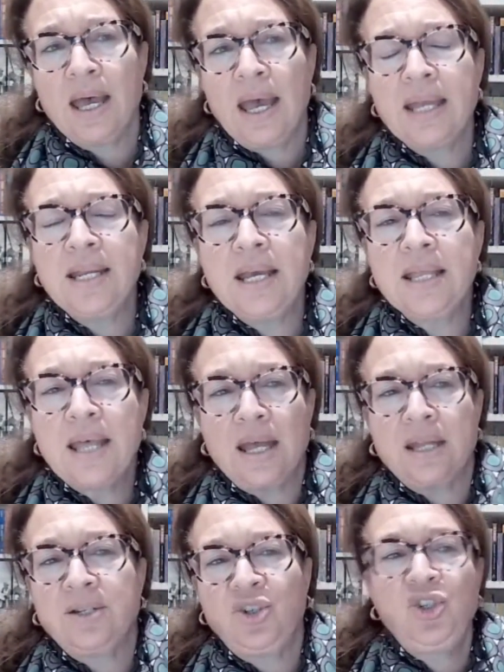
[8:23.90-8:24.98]
And in
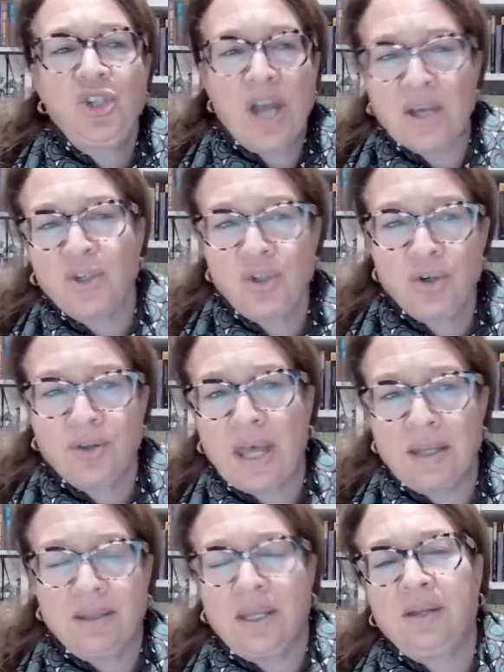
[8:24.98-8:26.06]
that gesture,
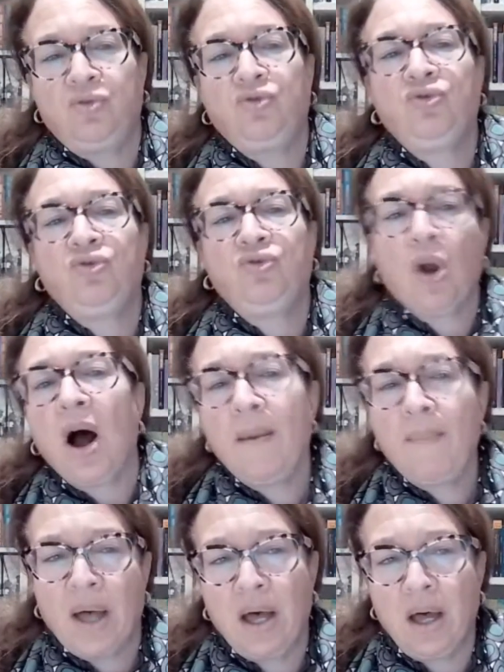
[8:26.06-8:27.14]
that
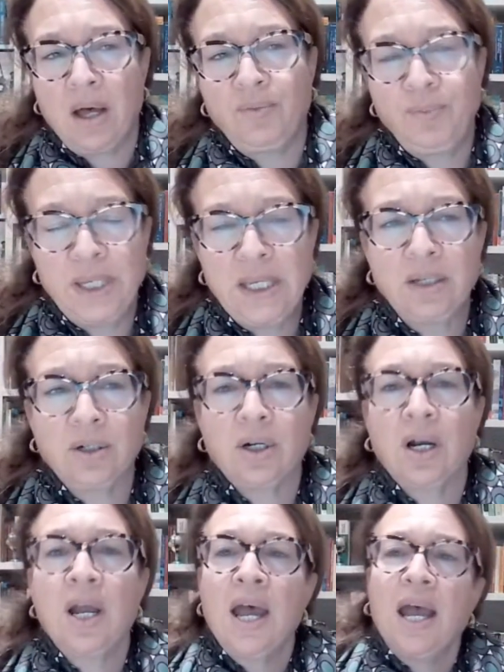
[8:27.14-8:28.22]
drama of
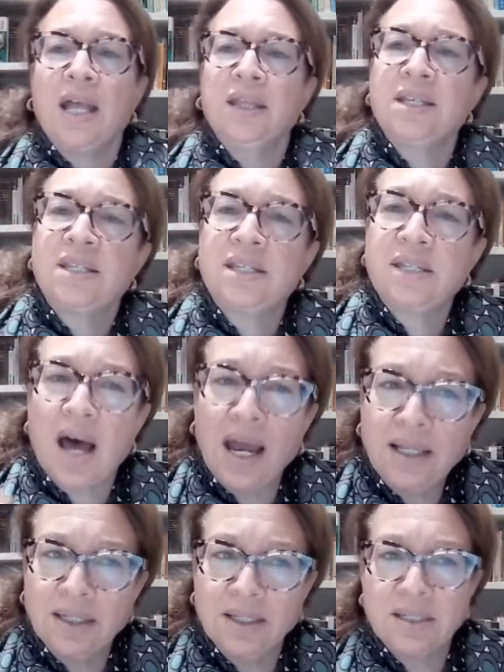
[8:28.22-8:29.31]
Peter and the
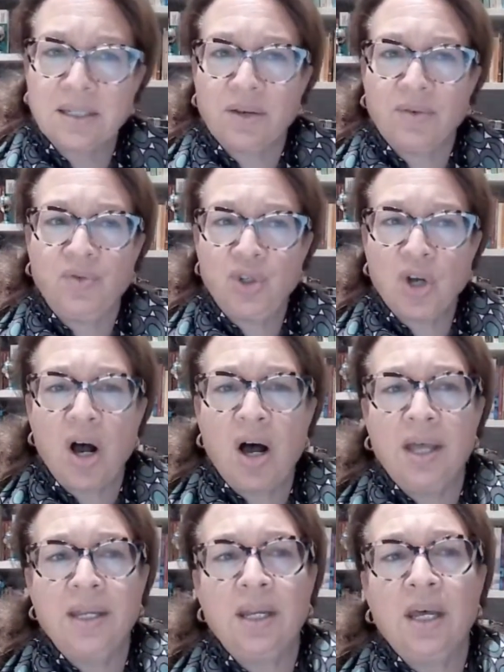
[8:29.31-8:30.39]
silence of
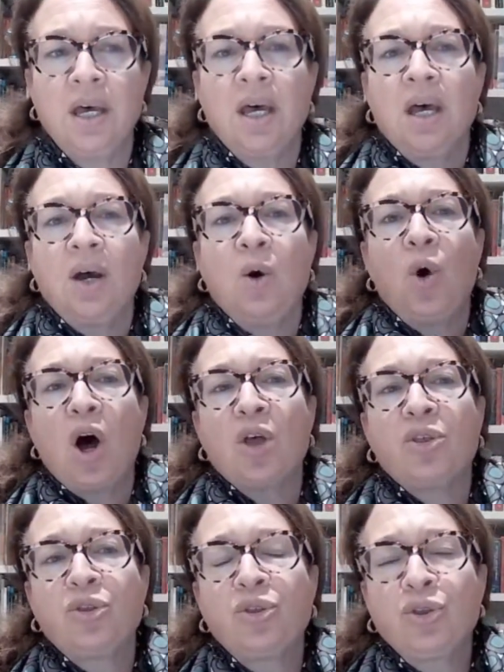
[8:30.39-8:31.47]
John, a
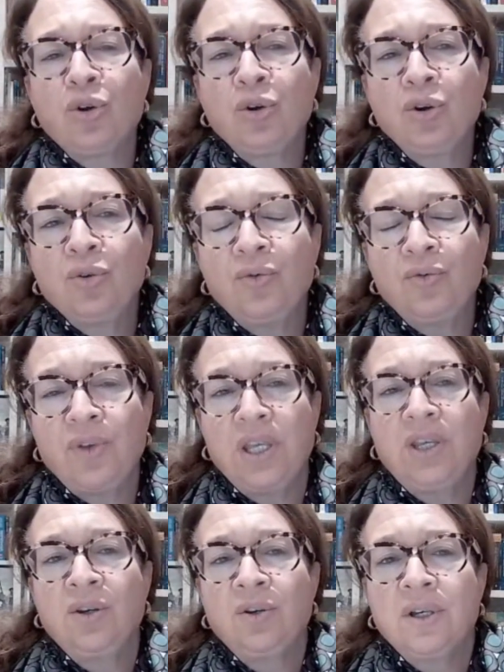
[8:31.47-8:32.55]
third
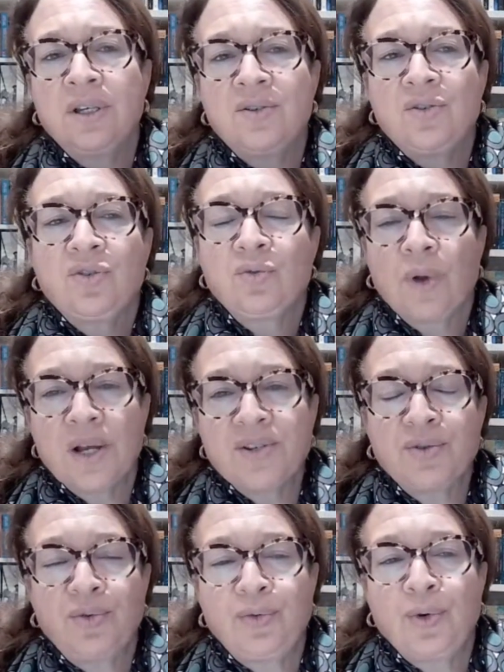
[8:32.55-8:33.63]
figure is
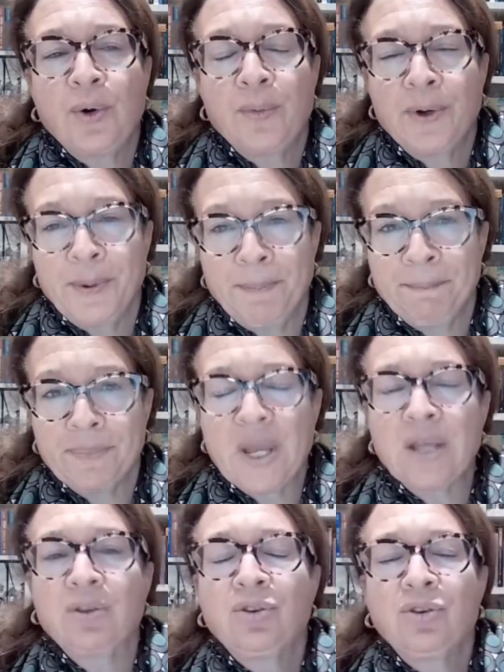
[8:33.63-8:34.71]
thrust forward.
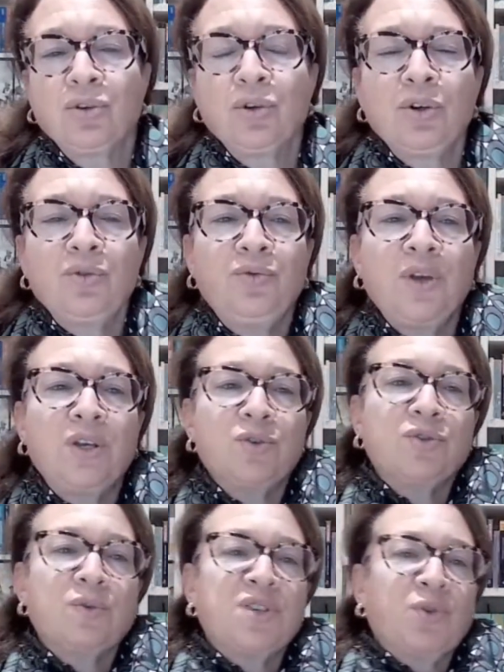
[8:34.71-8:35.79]
A third figure
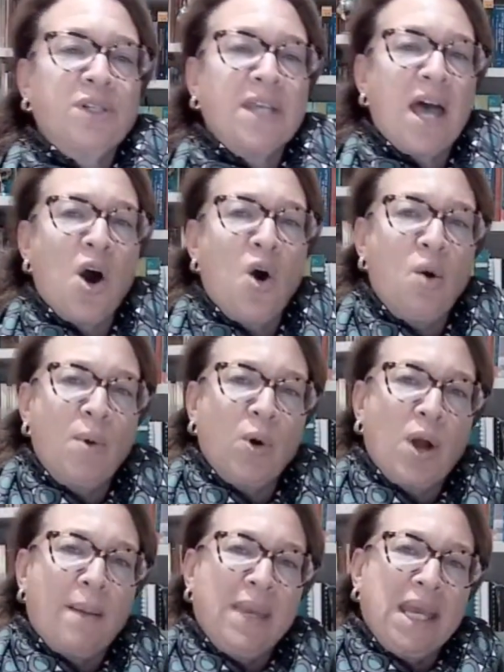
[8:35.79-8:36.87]
is thrust forward, his elbow
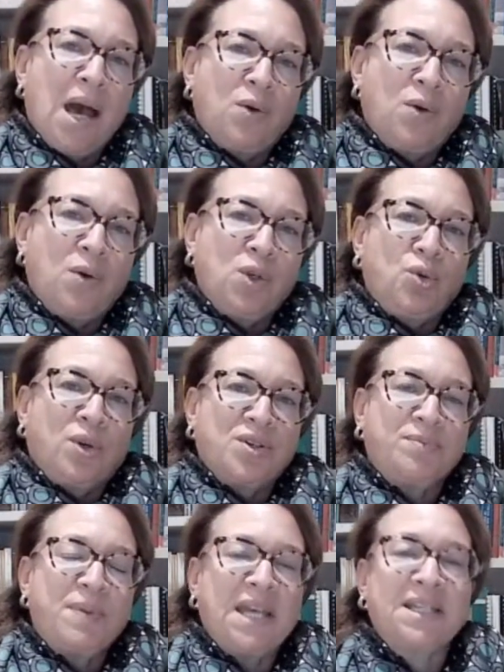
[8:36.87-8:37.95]
coming out into our
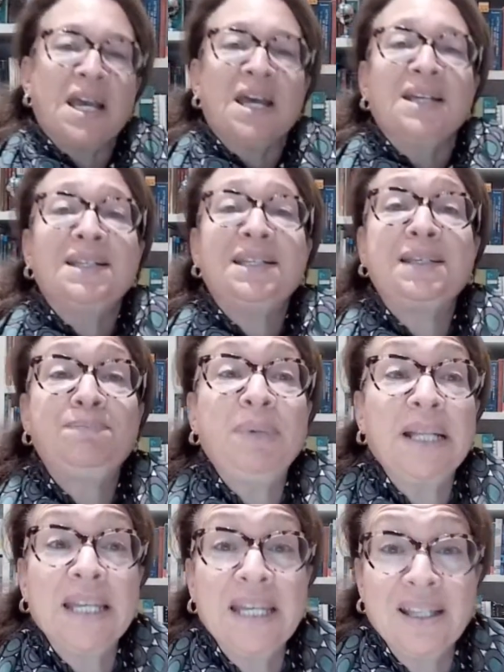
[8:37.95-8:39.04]
space,
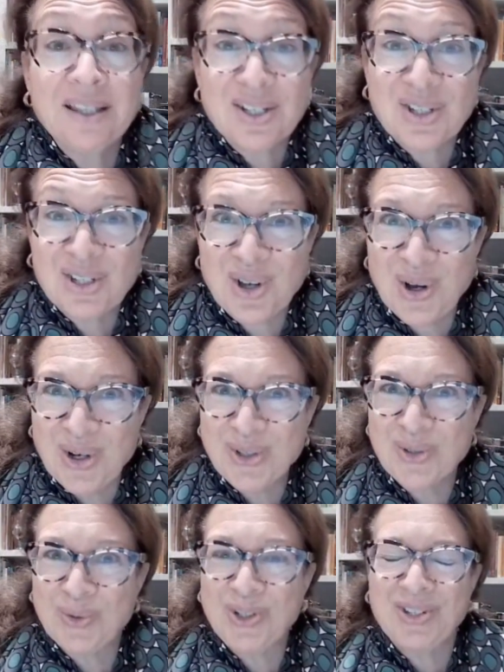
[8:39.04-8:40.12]
spilling the
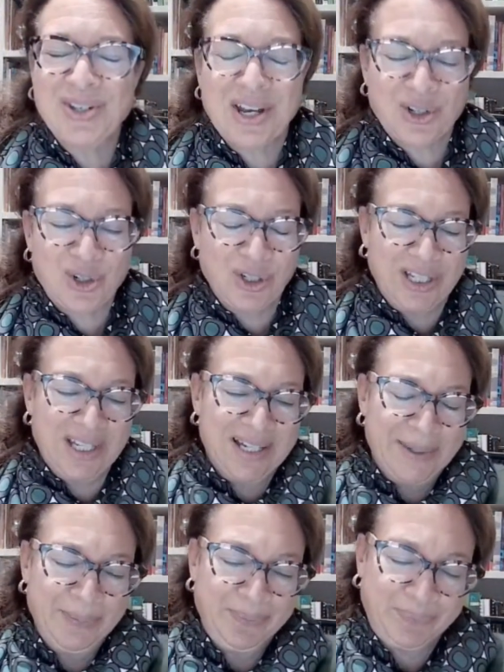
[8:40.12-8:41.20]
salt, which is actually
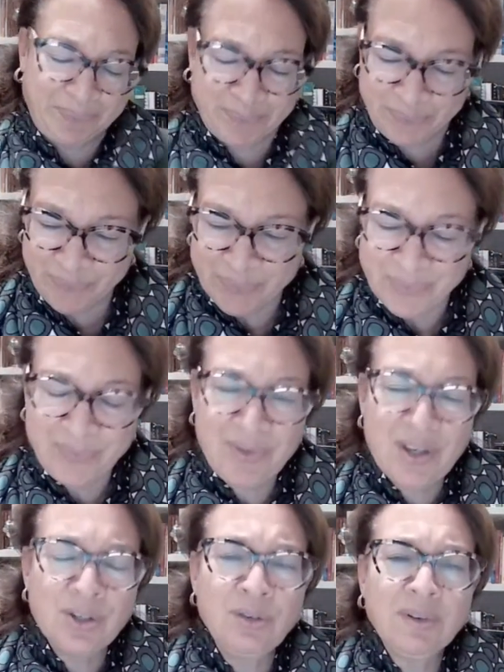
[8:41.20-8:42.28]
a
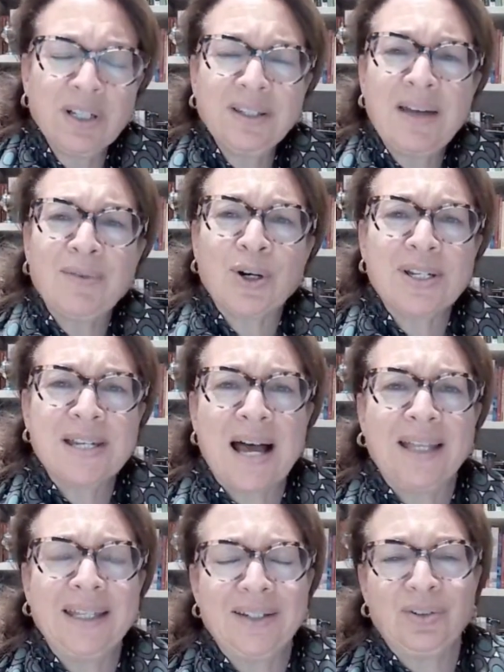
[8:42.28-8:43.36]
clever
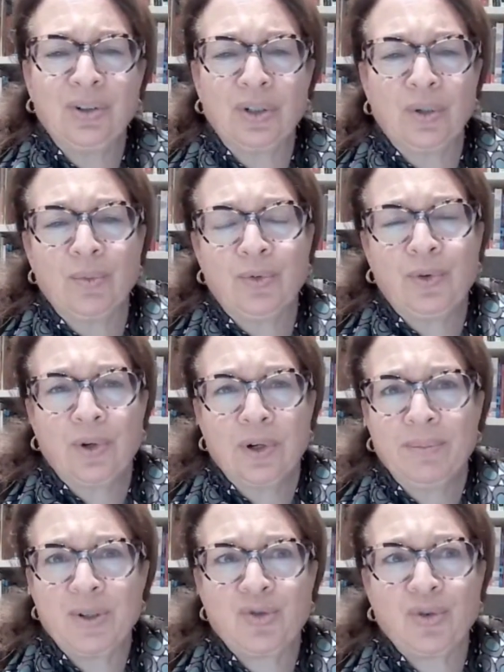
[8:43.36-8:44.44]
Italian term
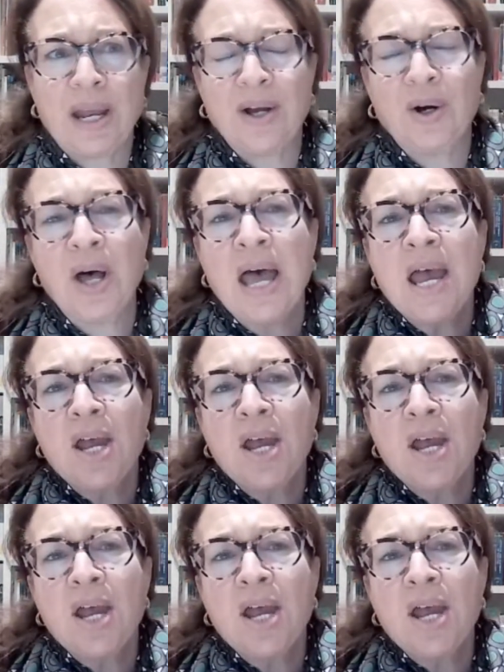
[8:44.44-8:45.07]
for betrayal.